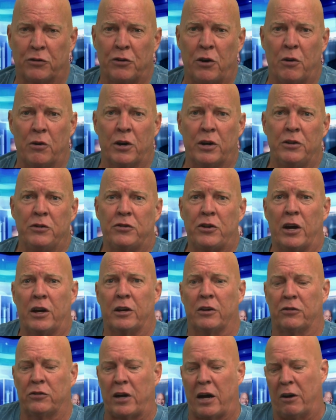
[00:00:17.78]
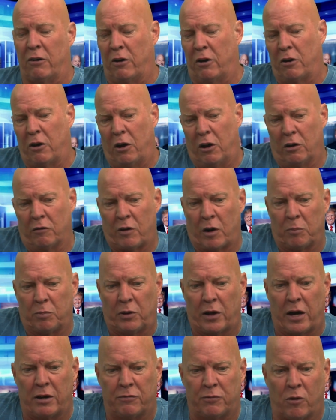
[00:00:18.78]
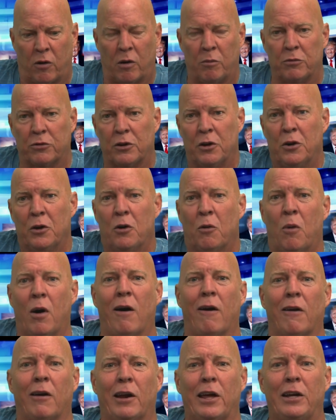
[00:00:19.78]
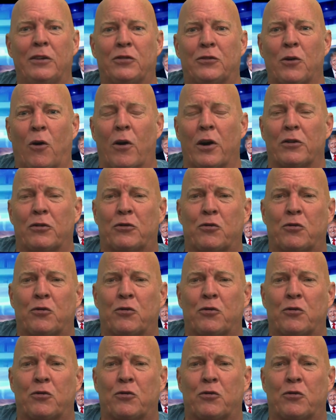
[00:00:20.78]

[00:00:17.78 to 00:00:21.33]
Yoga, and check us out on all of our platforms. Well, our lead story is